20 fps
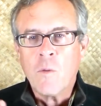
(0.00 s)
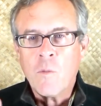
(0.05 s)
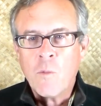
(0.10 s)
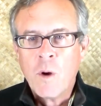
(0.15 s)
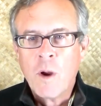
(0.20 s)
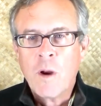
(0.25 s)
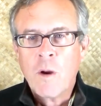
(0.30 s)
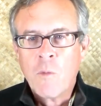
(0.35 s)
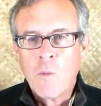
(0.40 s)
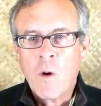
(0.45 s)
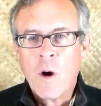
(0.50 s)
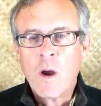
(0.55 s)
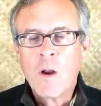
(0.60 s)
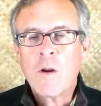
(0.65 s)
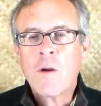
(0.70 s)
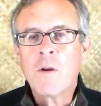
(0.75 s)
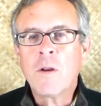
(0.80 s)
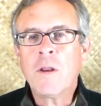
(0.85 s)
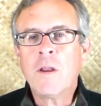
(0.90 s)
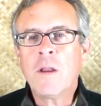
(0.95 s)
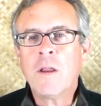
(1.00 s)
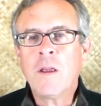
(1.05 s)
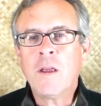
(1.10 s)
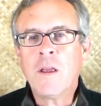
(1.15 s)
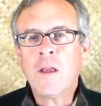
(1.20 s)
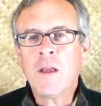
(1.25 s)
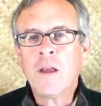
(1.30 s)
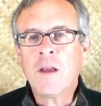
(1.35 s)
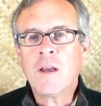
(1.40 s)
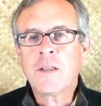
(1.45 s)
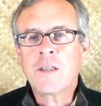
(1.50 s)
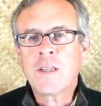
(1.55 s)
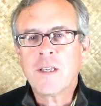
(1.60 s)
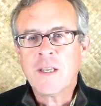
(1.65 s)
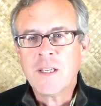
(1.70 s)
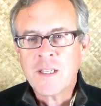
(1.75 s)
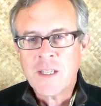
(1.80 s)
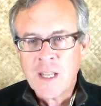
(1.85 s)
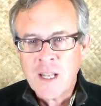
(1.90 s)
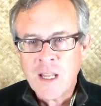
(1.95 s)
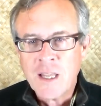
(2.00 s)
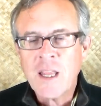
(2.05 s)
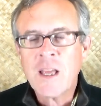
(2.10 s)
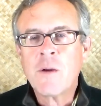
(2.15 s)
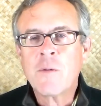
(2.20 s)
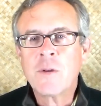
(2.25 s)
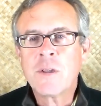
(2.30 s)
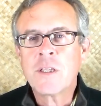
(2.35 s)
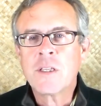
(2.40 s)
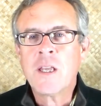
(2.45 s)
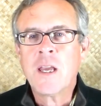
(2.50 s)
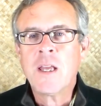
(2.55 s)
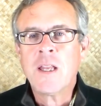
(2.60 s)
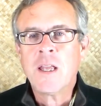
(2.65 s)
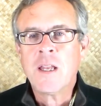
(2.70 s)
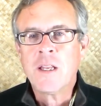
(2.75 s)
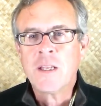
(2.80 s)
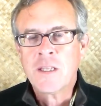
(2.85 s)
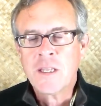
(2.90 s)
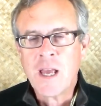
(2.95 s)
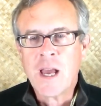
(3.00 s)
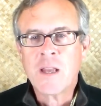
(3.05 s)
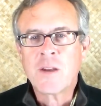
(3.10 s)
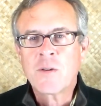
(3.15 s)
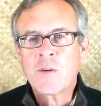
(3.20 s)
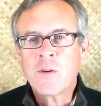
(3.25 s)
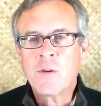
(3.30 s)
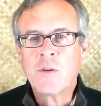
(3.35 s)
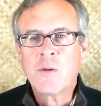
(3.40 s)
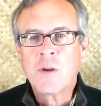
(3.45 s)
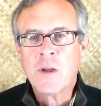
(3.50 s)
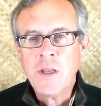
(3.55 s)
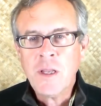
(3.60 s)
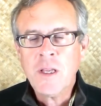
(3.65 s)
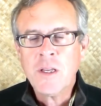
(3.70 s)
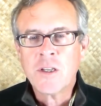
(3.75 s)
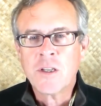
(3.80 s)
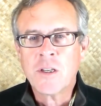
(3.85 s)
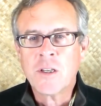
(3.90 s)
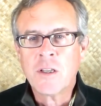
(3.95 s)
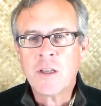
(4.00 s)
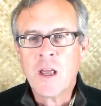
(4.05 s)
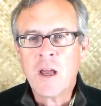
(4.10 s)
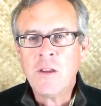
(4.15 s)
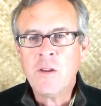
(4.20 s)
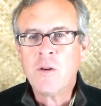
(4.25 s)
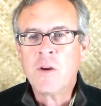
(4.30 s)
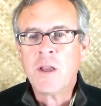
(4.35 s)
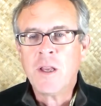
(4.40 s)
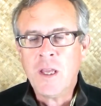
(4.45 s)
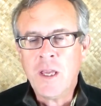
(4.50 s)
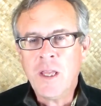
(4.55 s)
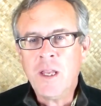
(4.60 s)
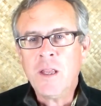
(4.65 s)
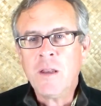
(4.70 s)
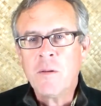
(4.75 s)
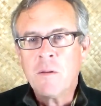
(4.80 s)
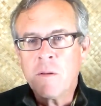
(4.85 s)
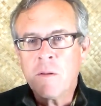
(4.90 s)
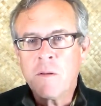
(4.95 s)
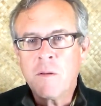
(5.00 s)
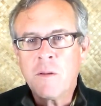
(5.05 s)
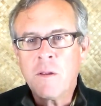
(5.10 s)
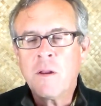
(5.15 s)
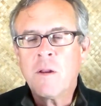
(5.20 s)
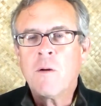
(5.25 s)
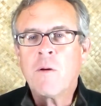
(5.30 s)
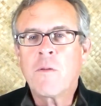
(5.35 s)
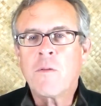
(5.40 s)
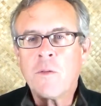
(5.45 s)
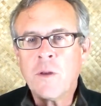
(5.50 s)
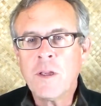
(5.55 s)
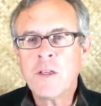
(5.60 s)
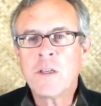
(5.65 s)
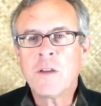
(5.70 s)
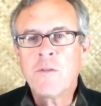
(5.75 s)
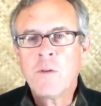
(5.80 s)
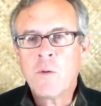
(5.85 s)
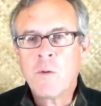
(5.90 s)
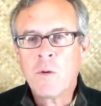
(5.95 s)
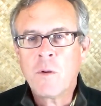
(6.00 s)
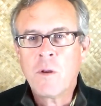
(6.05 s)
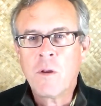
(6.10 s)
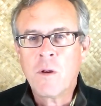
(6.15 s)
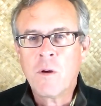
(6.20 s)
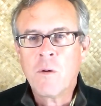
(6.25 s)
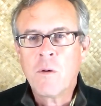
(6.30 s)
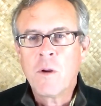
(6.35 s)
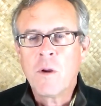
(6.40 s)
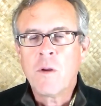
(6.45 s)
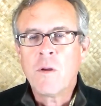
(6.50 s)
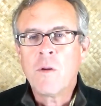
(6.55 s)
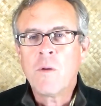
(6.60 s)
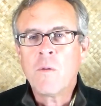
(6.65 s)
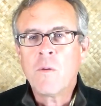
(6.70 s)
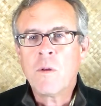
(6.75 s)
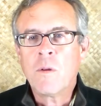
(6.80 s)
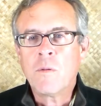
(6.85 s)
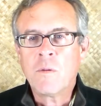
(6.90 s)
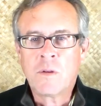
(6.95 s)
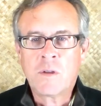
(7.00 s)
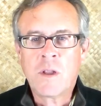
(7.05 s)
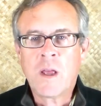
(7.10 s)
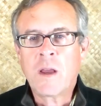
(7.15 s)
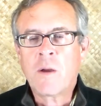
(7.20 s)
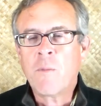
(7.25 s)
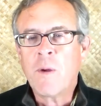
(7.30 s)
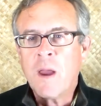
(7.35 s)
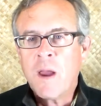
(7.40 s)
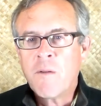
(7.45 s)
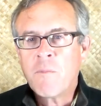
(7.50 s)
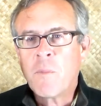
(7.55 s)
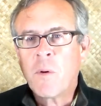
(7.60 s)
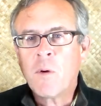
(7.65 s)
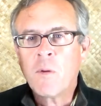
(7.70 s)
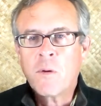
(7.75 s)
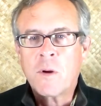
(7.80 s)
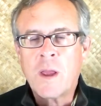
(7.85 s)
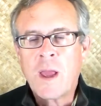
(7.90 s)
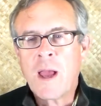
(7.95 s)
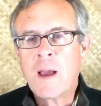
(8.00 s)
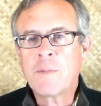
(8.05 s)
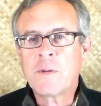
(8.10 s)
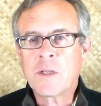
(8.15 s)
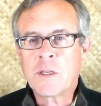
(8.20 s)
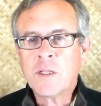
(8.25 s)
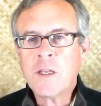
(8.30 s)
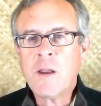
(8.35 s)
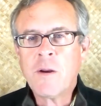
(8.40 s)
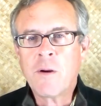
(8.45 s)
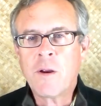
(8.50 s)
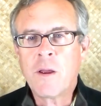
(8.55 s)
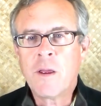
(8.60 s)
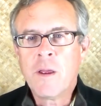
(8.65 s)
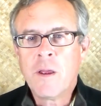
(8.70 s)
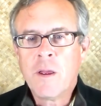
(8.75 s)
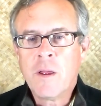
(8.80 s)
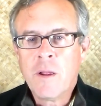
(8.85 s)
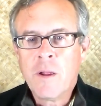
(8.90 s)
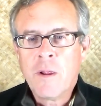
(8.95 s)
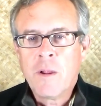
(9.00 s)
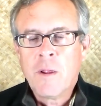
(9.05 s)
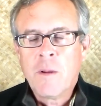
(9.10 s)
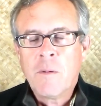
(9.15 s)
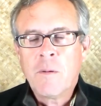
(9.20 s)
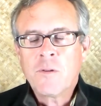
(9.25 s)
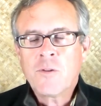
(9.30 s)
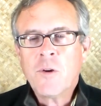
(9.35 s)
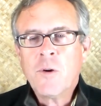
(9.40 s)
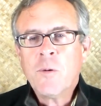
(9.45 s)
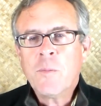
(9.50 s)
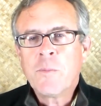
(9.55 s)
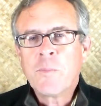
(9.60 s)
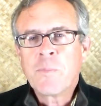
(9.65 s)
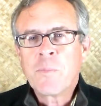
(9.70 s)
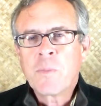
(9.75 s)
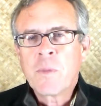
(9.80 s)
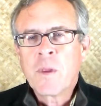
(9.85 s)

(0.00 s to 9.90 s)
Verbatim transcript: where water is, is in a liquid state in its natural condition. Now you can heat it and, you know, or freeze it if you, you know, if you, it's like we have polar caps, et cetera. So,